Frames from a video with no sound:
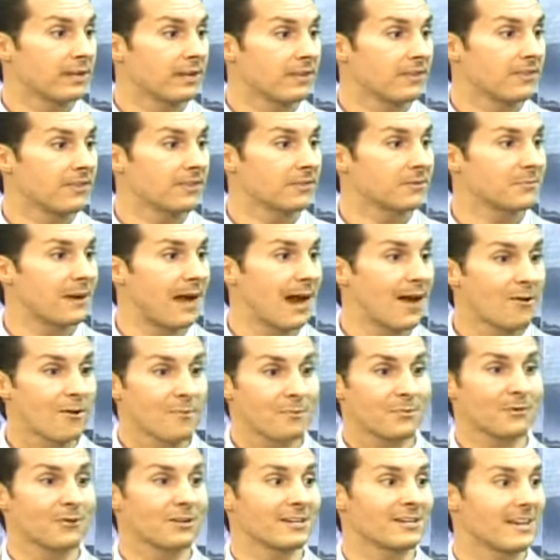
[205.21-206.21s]
in this
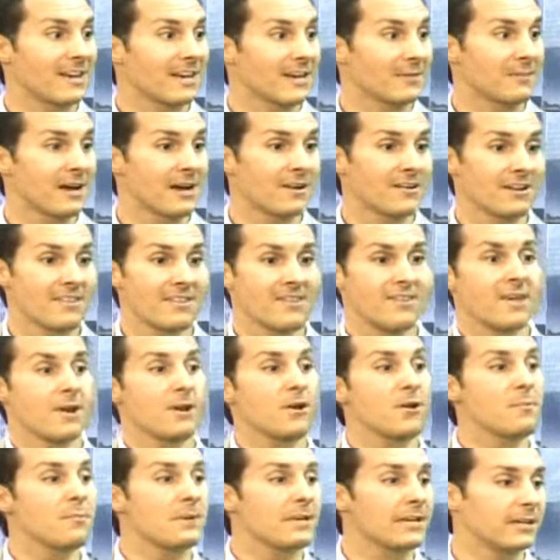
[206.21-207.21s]
PowerPoint came out and
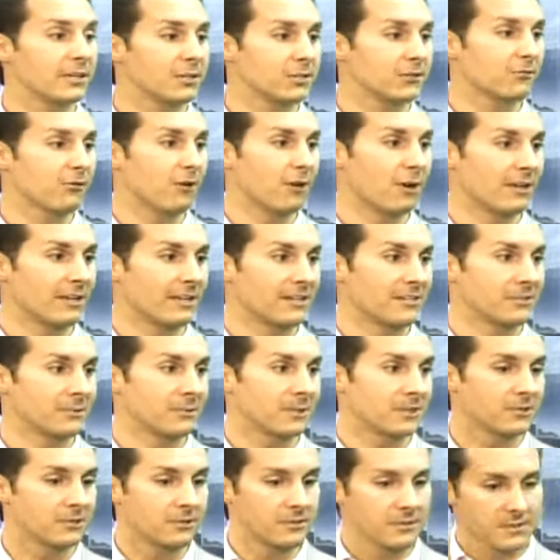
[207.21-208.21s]
they're being drawn into
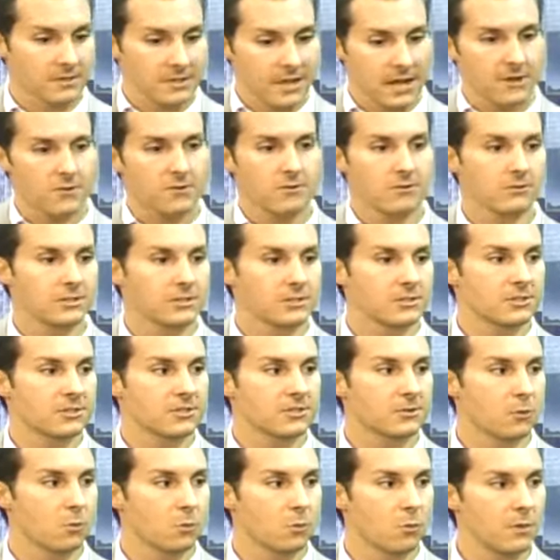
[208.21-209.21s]
it. So it's not only
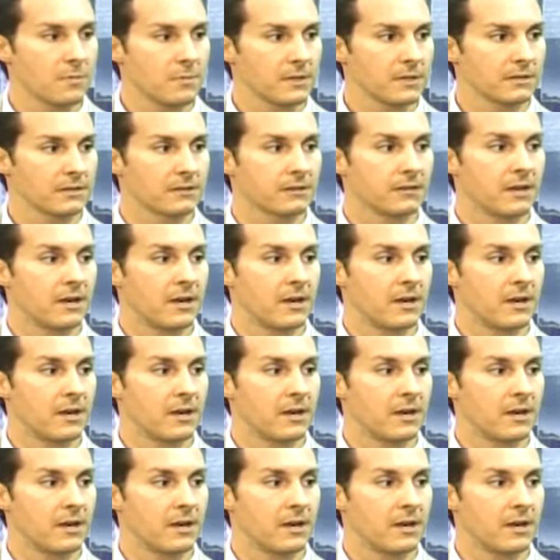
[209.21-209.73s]
just the woman